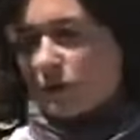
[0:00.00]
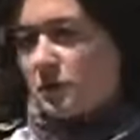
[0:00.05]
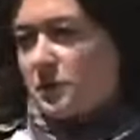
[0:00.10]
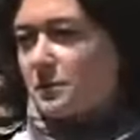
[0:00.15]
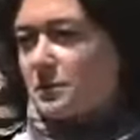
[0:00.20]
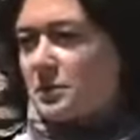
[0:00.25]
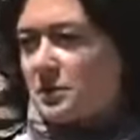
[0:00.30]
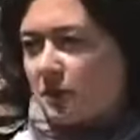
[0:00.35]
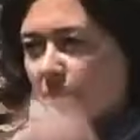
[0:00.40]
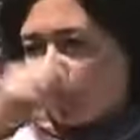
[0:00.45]
also
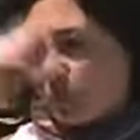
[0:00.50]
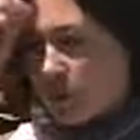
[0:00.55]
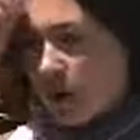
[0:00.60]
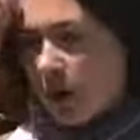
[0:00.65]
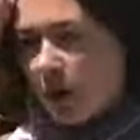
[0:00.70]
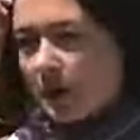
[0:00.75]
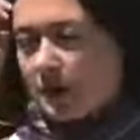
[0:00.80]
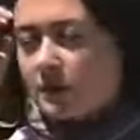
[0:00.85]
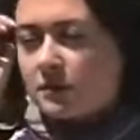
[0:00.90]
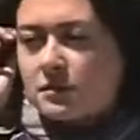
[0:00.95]
seems to have
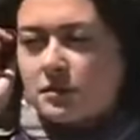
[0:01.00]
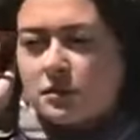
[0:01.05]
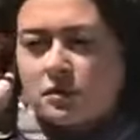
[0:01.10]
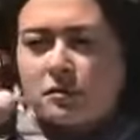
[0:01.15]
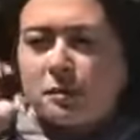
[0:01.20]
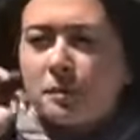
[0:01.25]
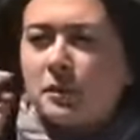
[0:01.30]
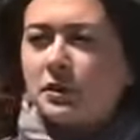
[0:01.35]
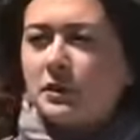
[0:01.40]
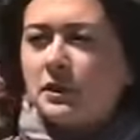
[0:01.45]
brought sort
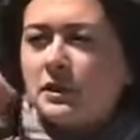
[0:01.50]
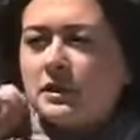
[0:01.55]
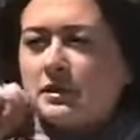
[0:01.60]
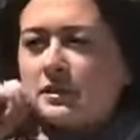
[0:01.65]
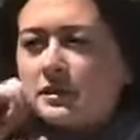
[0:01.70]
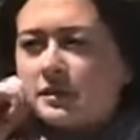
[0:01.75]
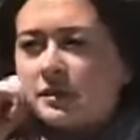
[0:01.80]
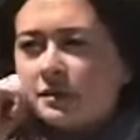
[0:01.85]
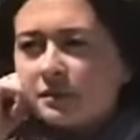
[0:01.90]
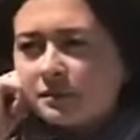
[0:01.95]
of
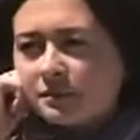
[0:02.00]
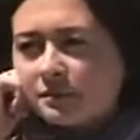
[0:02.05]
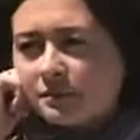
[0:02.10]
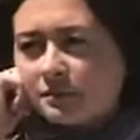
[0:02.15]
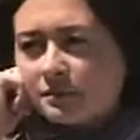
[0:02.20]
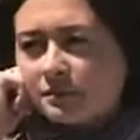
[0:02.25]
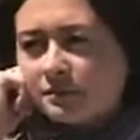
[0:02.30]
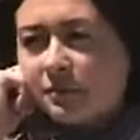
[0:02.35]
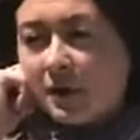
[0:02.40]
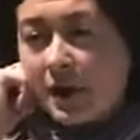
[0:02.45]
police
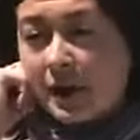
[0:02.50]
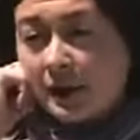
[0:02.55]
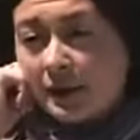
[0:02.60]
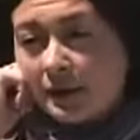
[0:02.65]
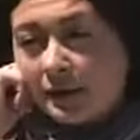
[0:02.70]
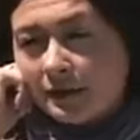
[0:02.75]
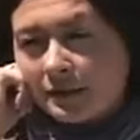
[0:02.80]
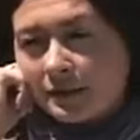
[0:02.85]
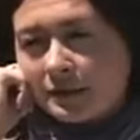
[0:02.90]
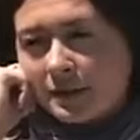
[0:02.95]

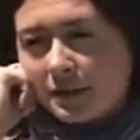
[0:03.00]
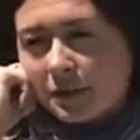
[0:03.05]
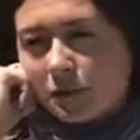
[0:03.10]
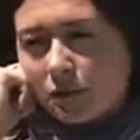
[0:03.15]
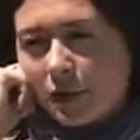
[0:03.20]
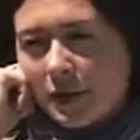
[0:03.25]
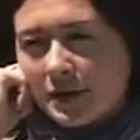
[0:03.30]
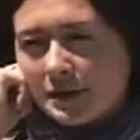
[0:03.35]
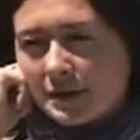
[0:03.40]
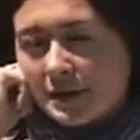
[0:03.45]
violence and
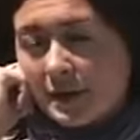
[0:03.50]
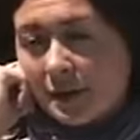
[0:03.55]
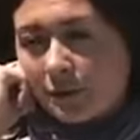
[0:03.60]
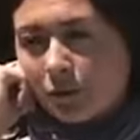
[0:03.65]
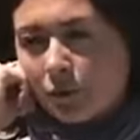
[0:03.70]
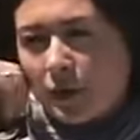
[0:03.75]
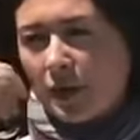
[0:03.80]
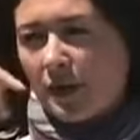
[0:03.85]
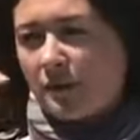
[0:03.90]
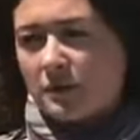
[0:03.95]
arrest that
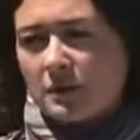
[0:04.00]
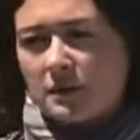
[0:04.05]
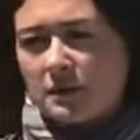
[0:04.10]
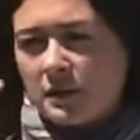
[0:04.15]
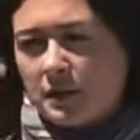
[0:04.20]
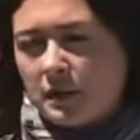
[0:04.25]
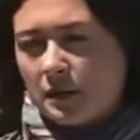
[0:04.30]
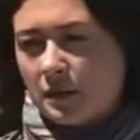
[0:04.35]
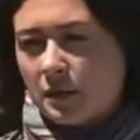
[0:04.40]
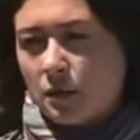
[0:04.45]
we haven't
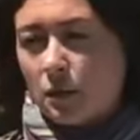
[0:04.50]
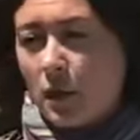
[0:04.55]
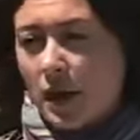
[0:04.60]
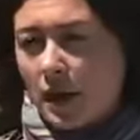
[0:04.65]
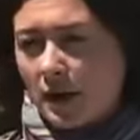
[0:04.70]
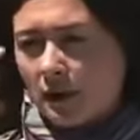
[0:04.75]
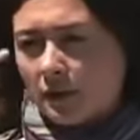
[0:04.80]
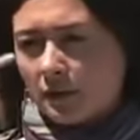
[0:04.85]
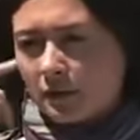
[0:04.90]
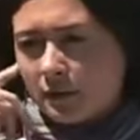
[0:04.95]
seen in a
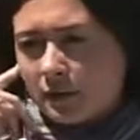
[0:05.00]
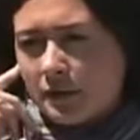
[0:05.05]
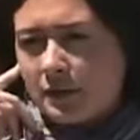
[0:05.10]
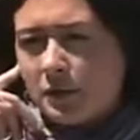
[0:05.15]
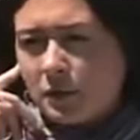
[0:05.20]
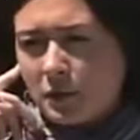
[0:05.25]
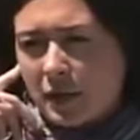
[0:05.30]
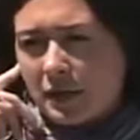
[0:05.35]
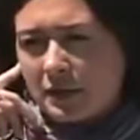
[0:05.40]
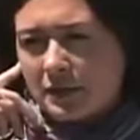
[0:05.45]
while in the